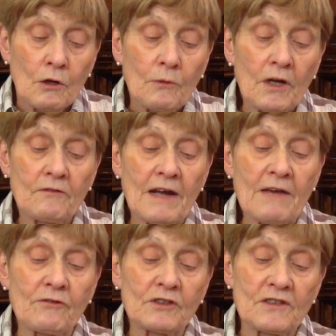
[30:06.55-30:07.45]
We are
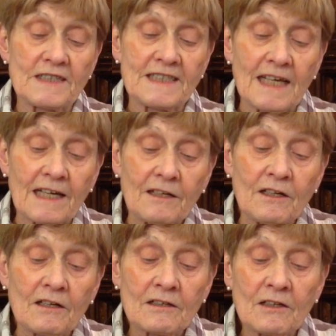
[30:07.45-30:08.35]
grateful to Sid,
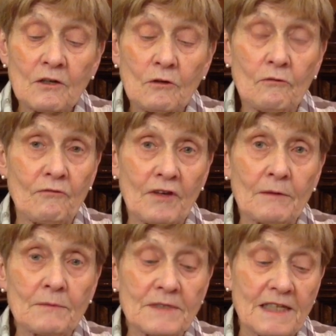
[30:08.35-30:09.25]
who
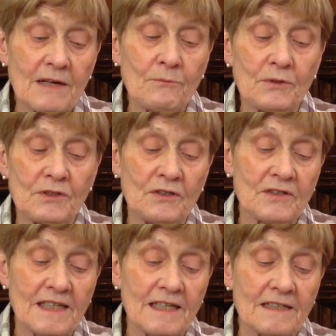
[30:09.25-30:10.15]
films and
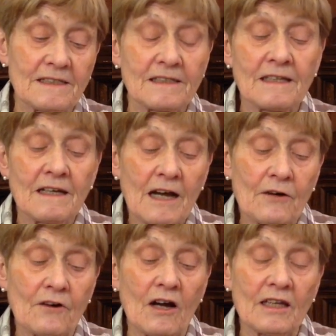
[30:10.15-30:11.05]
produces
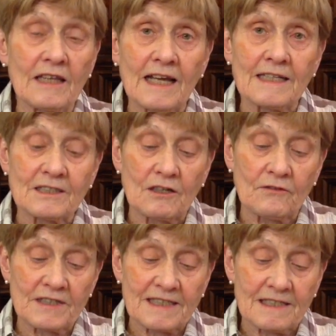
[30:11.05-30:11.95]
our online
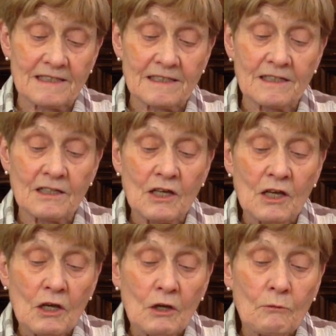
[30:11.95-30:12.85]
services.
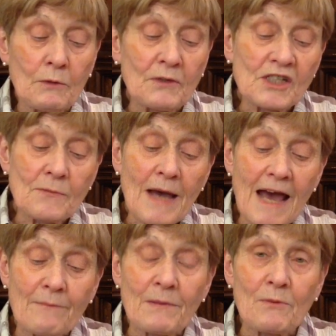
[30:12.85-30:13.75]
We wish him a
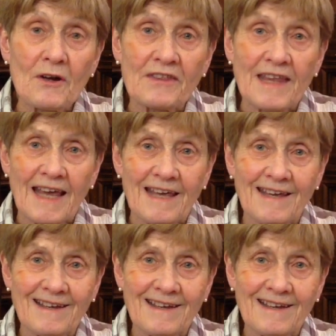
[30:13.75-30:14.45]
happy birthday,